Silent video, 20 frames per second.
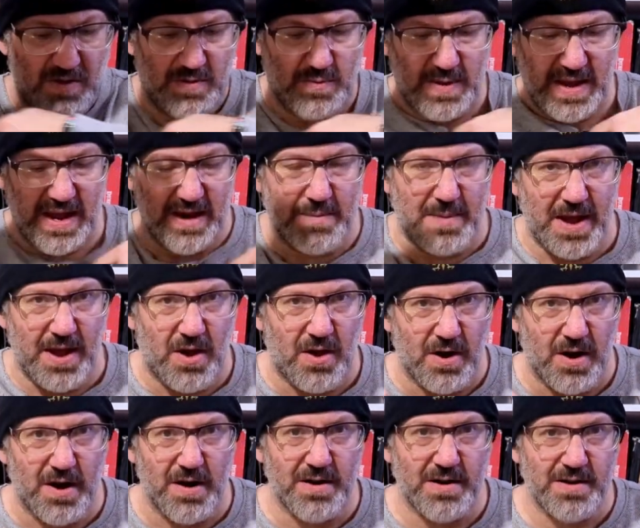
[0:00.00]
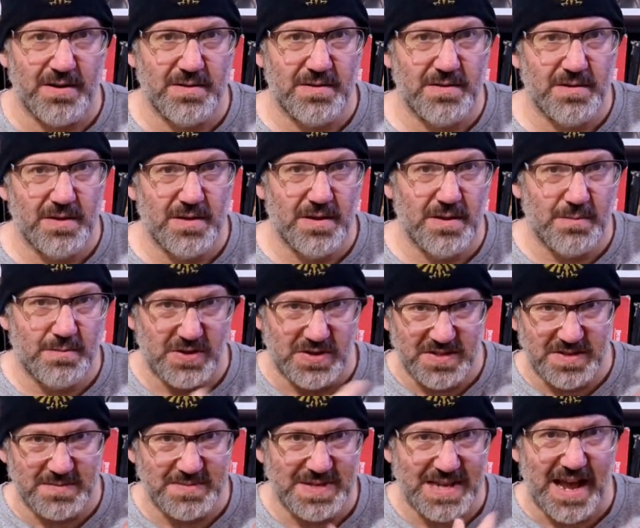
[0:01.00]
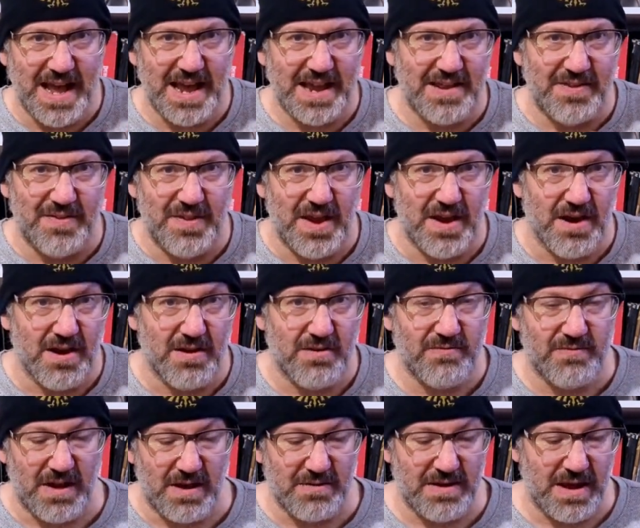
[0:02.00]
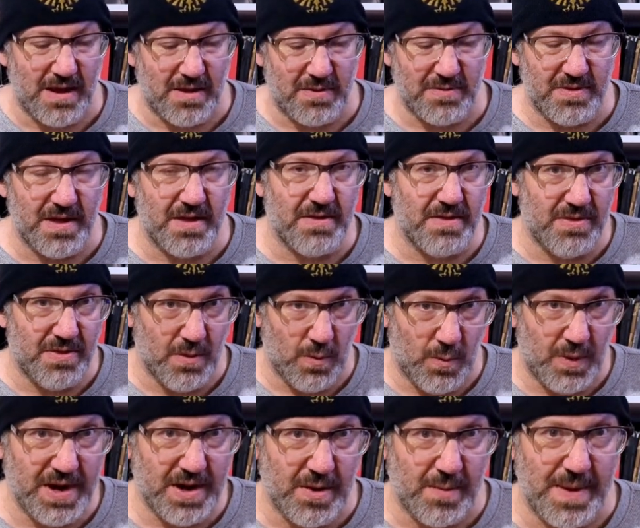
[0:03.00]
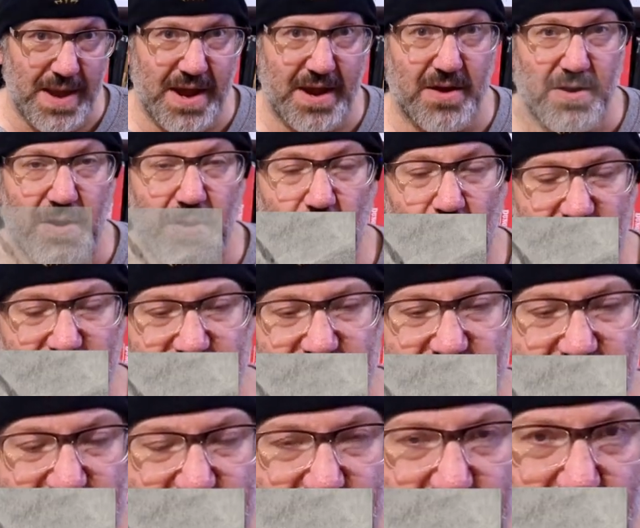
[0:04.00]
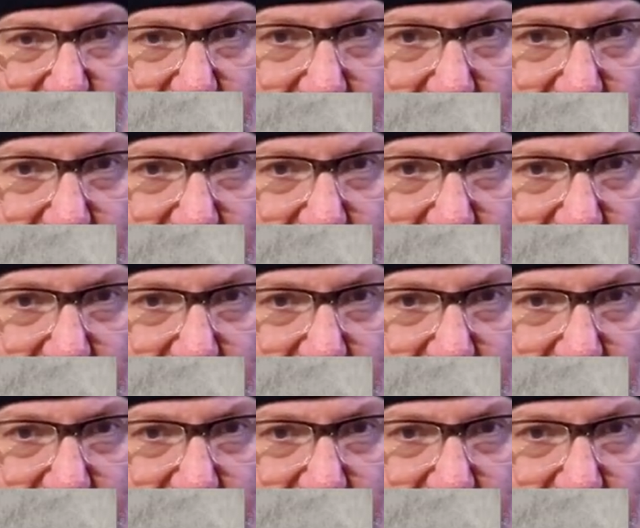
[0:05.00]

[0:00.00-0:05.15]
the way to my heart, put some dye in there, found out that the Widowmaker, which is an